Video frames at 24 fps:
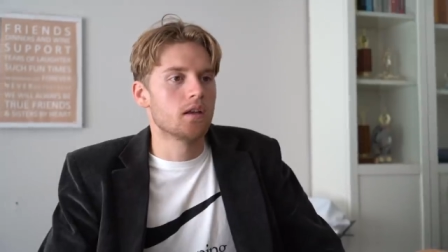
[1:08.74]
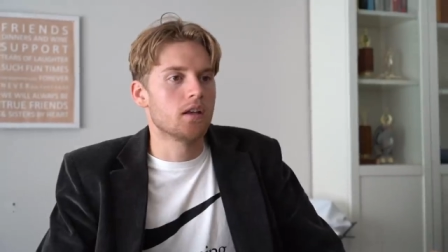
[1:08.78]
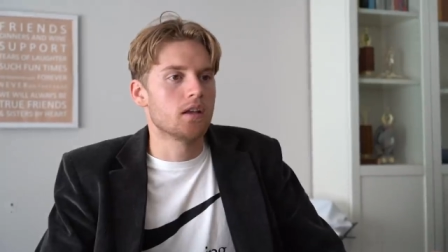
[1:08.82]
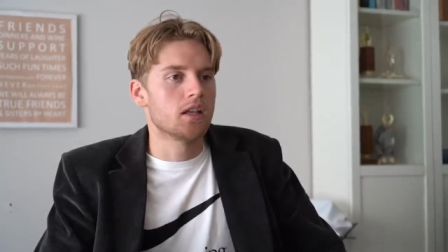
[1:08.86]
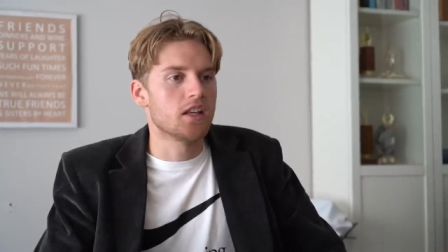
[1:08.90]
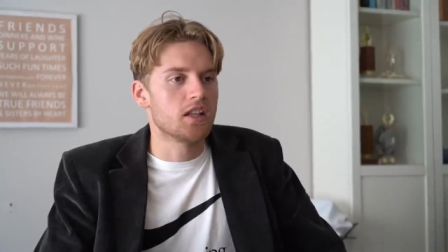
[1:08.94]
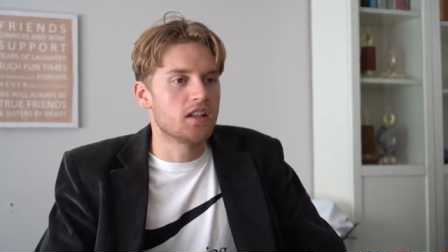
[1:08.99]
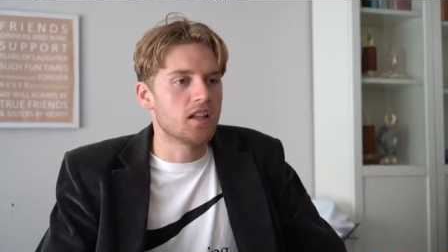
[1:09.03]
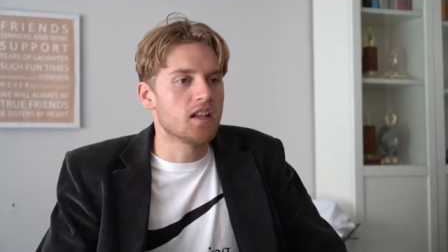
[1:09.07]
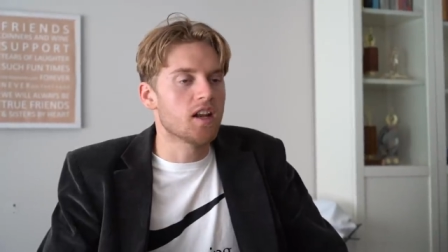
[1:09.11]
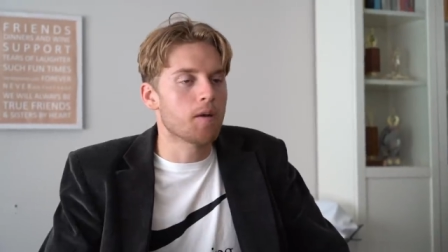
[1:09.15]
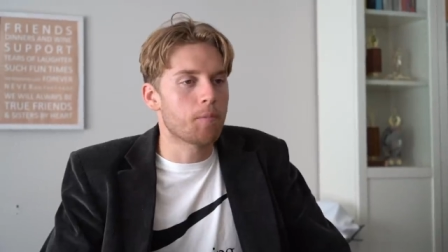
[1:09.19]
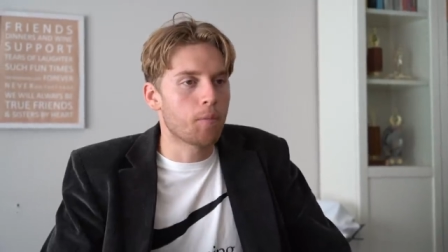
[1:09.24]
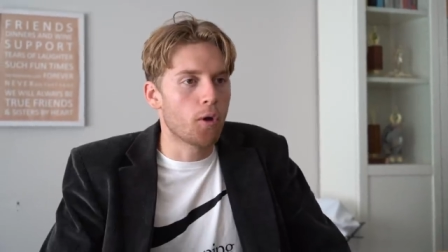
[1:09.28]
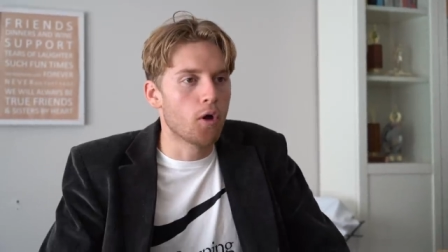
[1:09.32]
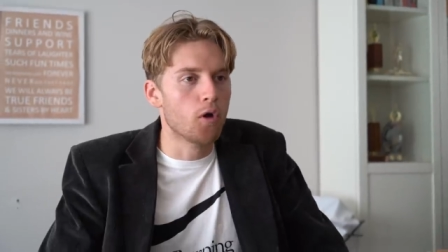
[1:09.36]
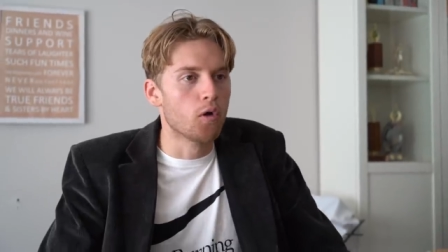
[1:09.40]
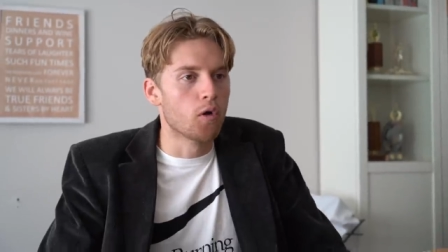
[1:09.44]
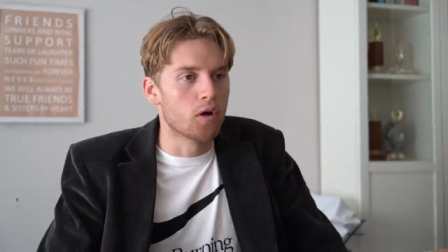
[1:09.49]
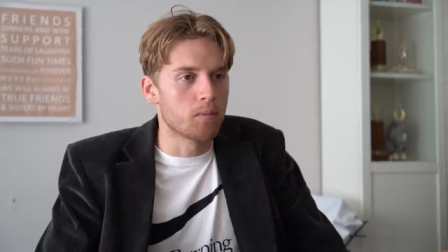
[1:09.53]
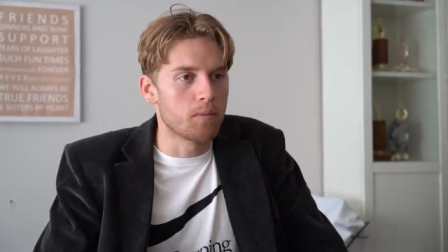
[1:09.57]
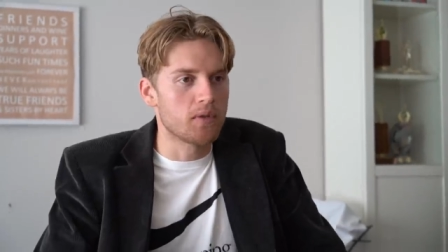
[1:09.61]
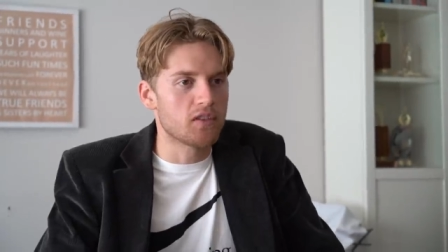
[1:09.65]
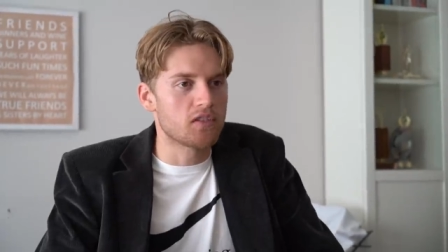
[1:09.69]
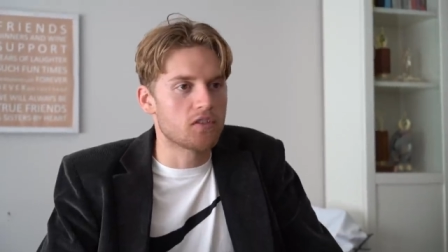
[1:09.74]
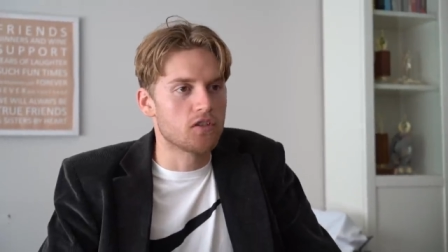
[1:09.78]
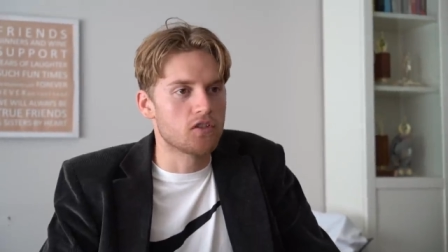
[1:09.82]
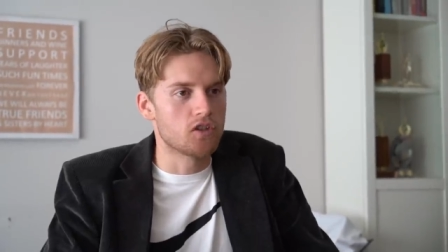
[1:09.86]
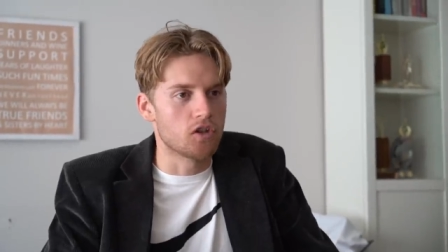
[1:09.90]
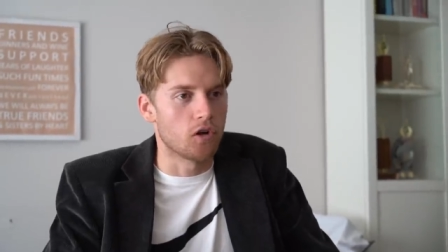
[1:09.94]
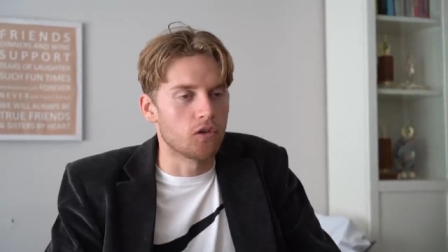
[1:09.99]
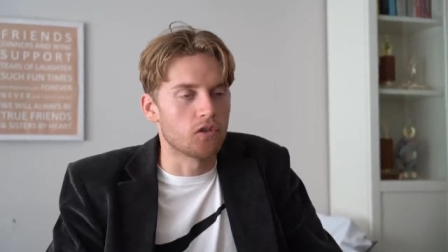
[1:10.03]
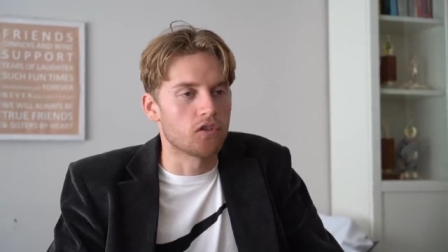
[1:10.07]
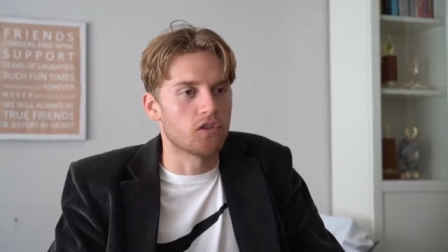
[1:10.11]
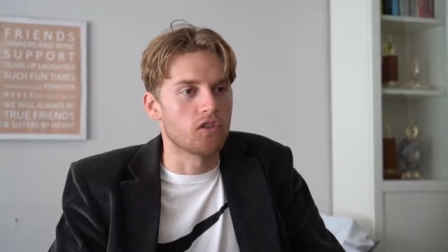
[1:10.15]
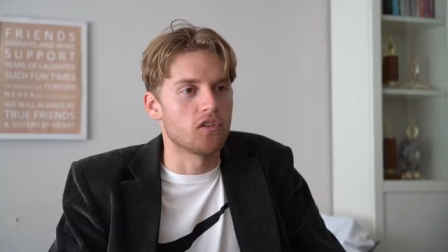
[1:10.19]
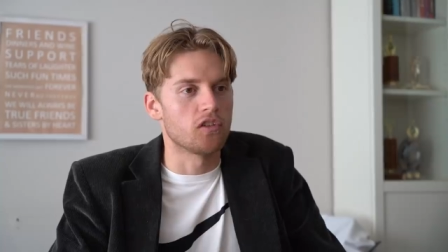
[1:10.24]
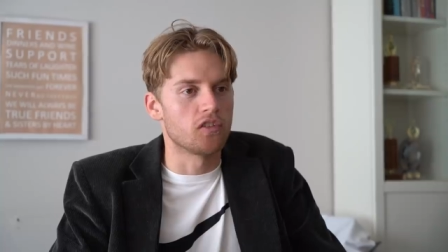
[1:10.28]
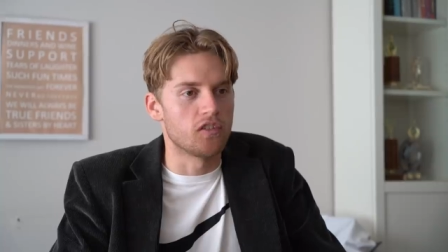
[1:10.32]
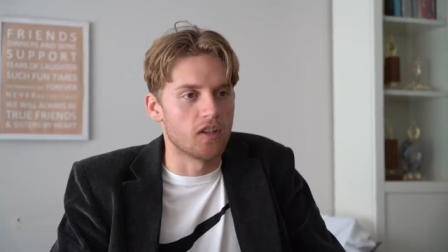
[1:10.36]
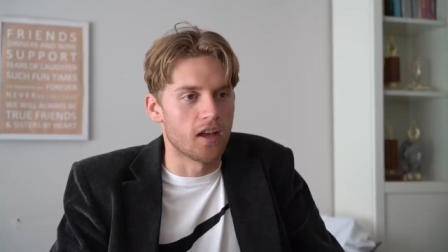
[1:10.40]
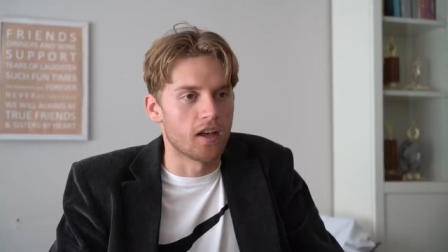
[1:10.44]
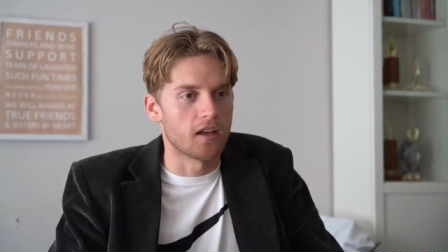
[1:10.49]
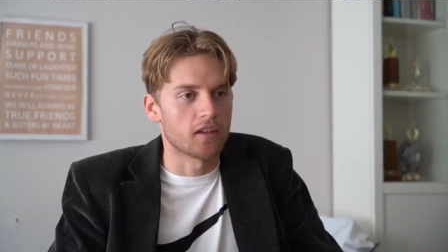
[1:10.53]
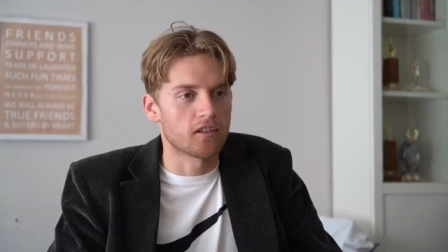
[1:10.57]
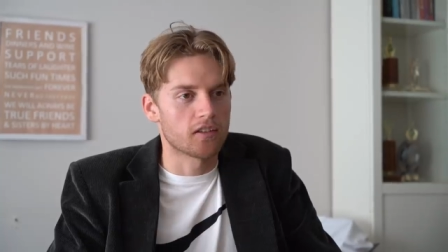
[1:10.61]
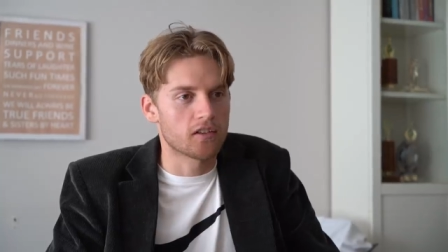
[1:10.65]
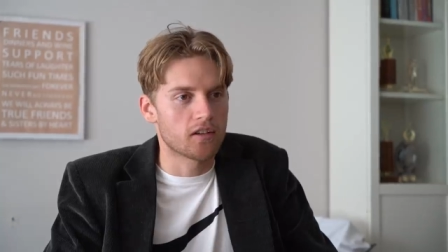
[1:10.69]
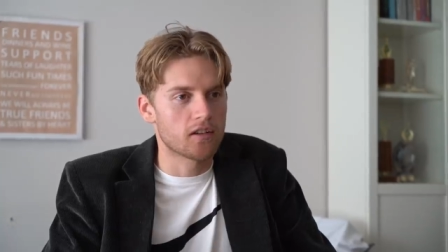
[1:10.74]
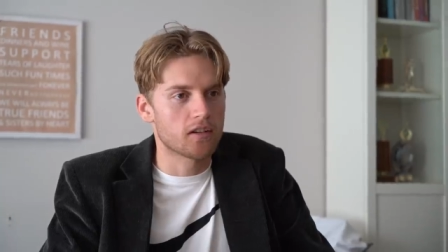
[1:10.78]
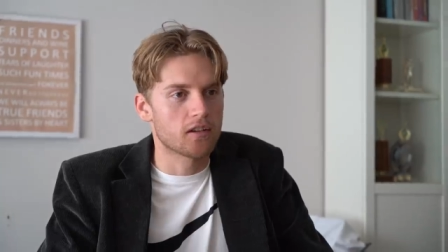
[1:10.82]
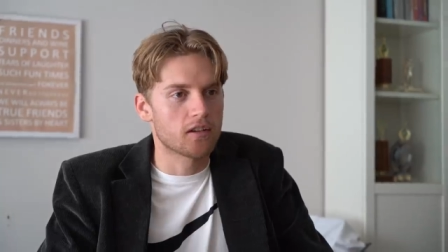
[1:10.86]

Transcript: You did a poo on Mr. Johnson's desk.